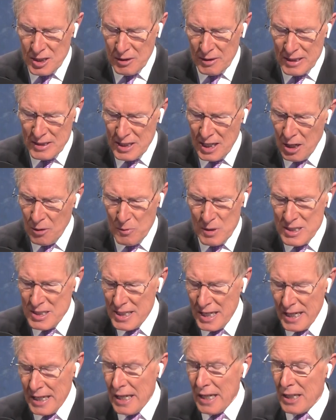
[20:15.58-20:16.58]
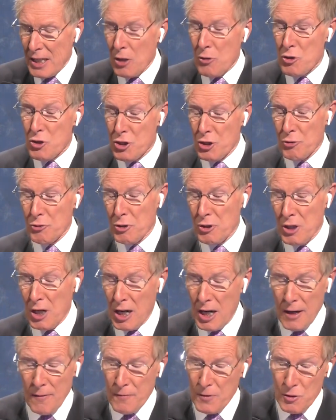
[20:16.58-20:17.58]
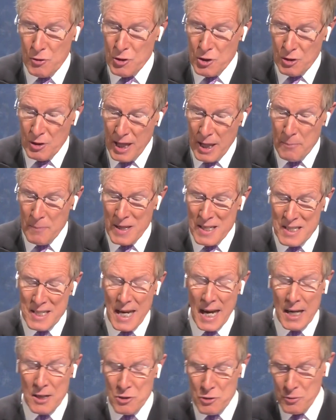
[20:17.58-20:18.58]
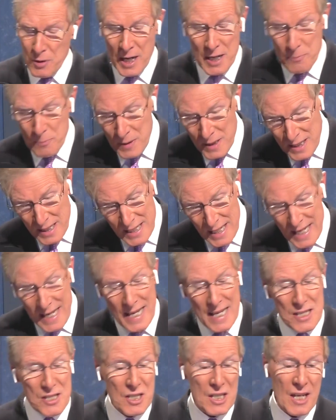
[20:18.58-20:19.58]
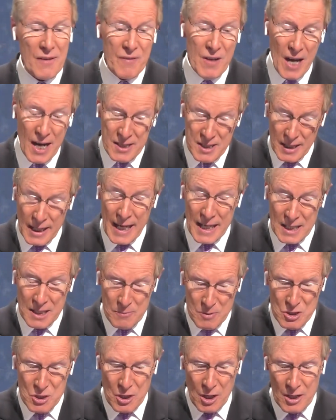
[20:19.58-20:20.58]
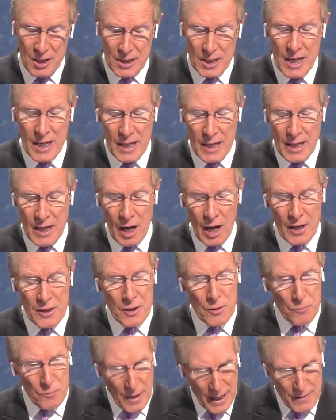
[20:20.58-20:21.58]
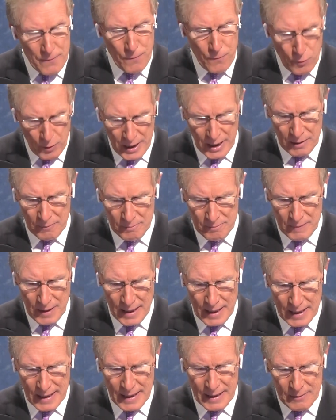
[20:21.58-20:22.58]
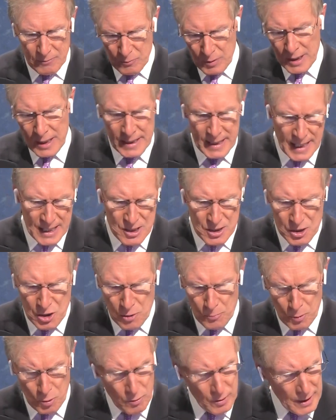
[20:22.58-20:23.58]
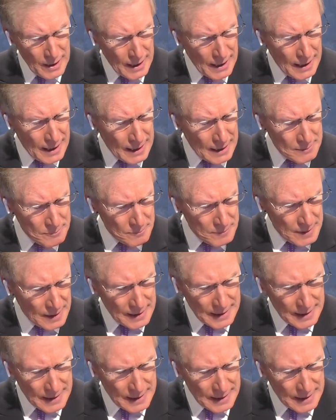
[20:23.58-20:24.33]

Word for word: you know, as they always say, you know, children are our future. That may sound trite, but it is. And you've got to get them started on the right footing. But a nice, noble uh,